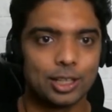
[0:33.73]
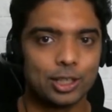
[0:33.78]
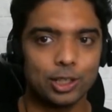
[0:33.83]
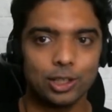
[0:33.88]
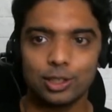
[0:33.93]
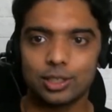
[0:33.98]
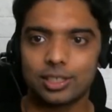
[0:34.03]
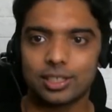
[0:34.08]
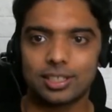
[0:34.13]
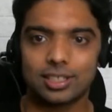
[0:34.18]

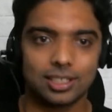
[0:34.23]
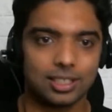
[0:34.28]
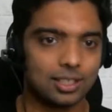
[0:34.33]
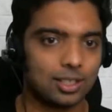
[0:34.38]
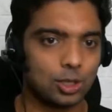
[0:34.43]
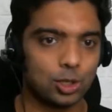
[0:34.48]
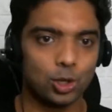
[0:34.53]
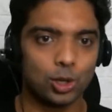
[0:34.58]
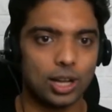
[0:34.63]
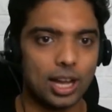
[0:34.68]
Good.
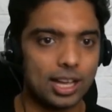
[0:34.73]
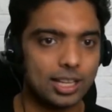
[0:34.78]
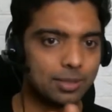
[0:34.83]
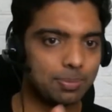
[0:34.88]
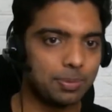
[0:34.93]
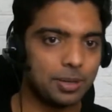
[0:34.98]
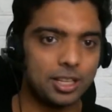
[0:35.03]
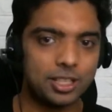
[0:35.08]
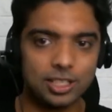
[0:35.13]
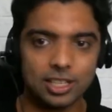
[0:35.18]
So guys,
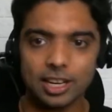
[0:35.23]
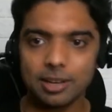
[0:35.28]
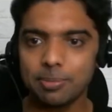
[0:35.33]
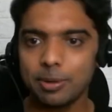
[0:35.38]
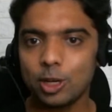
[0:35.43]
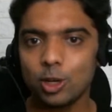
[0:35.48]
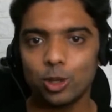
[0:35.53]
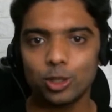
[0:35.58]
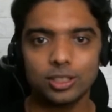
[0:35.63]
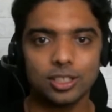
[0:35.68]
please let
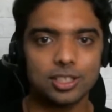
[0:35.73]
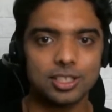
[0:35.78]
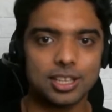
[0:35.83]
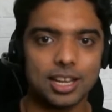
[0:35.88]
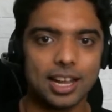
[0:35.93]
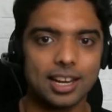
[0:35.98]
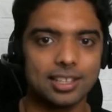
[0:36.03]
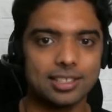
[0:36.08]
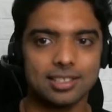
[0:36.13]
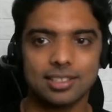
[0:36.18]
me know in the
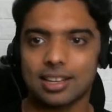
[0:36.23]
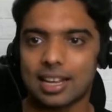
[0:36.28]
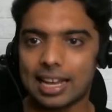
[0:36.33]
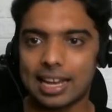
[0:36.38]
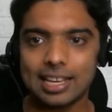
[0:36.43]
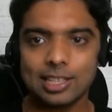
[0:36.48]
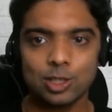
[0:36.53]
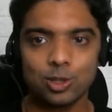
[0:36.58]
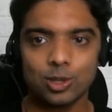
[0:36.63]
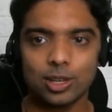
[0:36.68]
chat
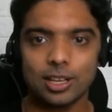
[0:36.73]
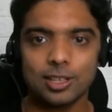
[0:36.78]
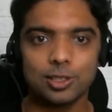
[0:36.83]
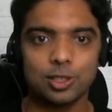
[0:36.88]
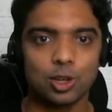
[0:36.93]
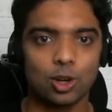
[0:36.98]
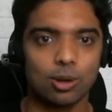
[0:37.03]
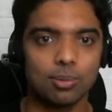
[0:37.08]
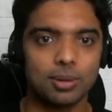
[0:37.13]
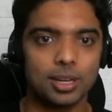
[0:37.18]
as you guys
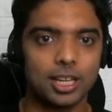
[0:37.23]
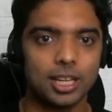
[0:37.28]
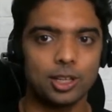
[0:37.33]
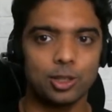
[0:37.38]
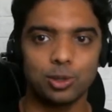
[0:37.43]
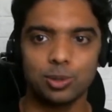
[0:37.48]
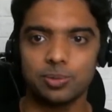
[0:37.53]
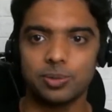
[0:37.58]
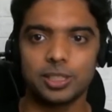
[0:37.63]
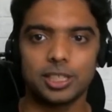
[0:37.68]
normally
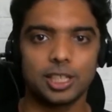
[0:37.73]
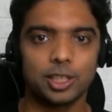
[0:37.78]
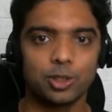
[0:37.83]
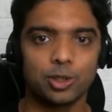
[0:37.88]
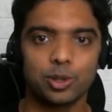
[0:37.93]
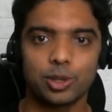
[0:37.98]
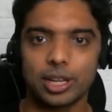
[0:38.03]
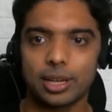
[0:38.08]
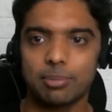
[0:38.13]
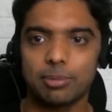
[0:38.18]
do whether you
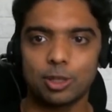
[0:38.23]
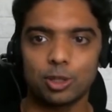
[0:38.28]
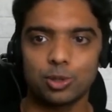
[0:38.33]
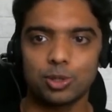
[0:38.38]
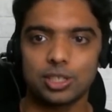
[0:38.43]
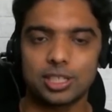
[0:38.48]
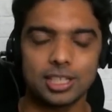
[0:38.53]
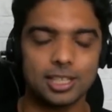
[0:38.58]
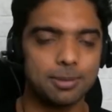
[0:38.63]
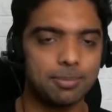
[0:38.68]
could able to
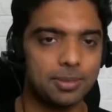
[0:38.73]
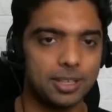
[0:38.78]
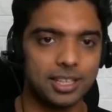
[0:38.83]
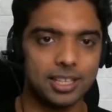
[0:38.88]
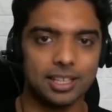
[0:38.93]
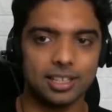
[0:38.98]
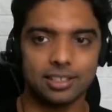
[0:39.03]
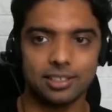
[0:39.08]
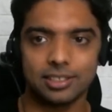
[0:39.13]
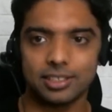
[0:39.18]
see
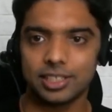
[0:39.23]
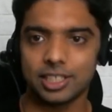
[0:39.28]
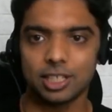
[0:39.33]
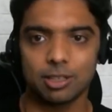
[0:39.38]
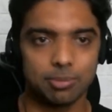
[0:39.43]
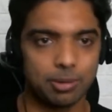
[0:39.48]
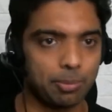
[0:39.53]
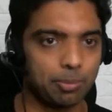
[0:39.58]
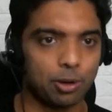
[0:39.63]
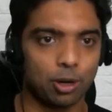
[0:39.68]
me and
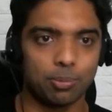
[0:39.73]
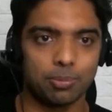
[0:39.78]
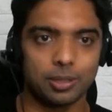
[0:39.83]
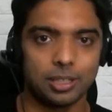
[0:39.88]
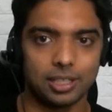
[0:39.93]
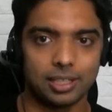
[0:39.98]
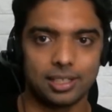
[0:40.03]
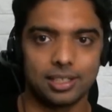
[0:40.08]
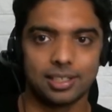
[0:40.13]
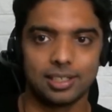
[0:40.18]
hear me
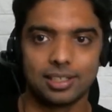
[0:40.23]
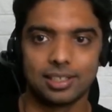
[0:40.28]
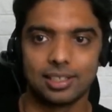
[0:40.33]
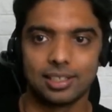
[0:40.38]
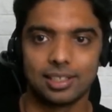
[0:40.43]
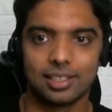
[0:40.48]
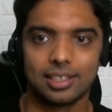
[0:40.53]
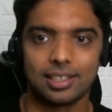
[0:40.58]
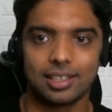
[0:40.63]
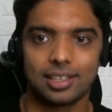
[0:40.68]
properly.
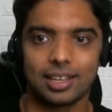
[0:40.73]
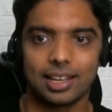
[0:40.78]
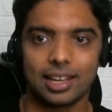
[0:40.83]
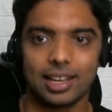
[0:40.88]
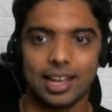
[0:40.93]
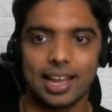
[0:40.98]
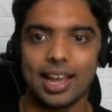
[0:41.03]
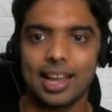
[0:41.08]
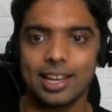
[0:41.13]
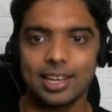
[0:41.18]

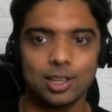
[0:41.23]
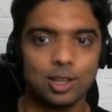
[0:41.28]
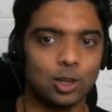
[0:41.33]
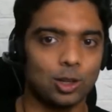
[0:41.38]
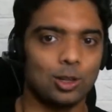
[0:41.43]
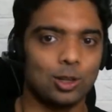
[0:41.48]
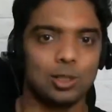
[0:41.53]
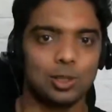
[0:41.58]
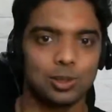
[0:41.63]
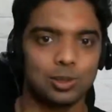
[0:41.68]
And
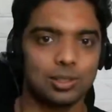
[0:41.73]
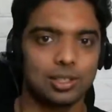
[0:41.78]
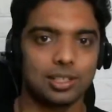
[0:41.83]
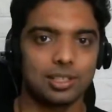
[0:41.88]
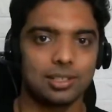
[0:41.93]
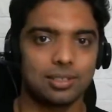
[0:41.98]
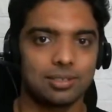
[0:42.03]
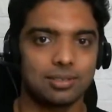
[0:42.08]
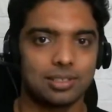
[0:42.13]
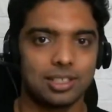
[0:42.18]
also
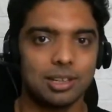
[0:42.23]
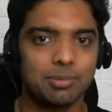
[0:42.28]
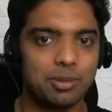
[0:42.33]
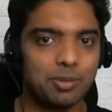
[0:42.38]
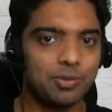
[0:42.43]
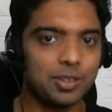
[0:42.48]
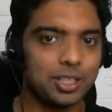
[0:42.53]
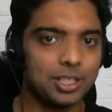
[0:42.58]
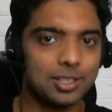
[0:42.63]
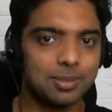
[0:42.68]
let
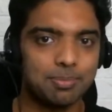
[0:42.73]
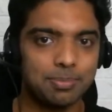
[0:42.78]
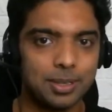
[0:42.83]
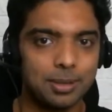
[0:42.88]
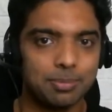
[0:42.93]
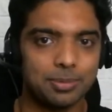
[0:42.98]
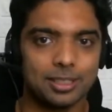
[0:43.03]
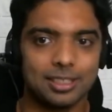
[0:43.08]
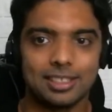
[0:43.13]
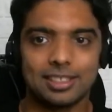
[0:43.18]
me wish some
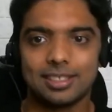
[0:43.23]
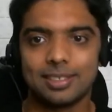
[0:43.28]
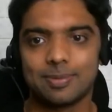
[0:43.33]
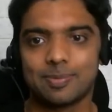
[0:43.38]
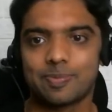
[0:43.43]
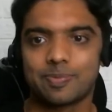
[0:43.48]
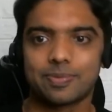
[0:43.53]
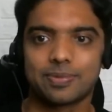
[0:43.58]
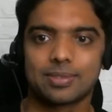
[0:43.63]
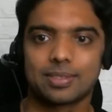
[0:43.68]
people.
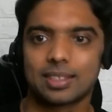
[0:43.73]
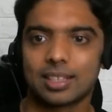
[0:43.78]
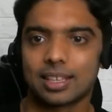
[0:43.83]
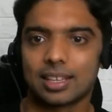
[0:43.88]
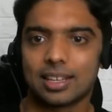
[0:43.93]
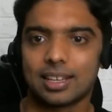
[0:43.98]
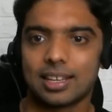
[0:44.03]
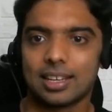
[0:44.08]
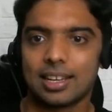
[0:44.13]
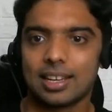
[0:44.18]

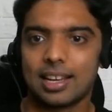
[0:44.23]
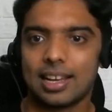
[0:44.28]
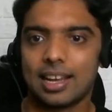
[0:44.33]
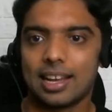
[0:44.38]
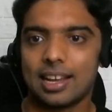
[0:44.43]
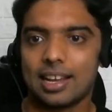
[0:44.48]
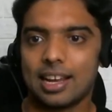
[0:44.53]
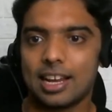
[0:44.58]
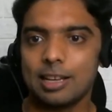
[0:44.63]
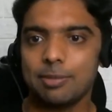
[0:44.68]

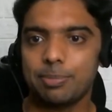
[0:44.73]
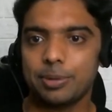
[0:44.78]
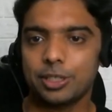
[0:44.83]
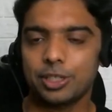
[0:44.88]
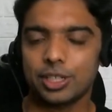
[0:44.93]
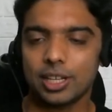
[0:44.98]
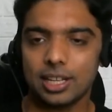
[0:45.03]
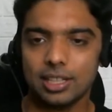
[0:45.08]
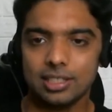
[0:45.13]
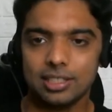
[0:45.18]
Hi
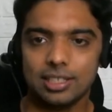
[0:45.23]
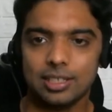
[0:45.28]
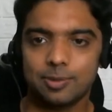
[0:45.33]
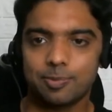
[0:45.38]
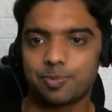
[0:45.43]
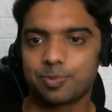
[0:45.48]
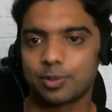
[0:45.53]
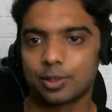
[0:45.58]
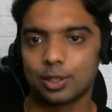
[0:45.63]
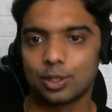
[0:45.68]
Prashant,
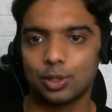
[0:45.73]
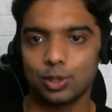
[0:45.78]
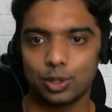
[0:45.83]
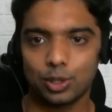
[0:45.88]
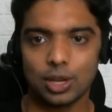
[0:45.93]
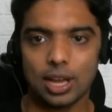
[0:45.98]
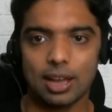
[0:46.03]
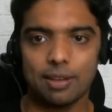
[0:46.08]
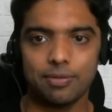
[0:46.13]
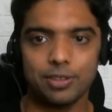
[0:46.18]
good
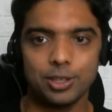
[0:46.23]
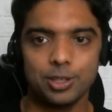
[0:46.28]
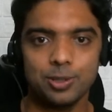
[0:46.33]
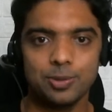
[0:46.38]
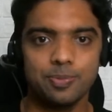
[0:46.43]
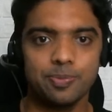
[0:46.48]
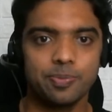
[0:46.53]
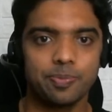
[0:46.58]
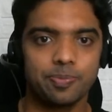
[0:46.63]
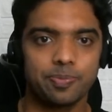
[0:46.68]
to have you.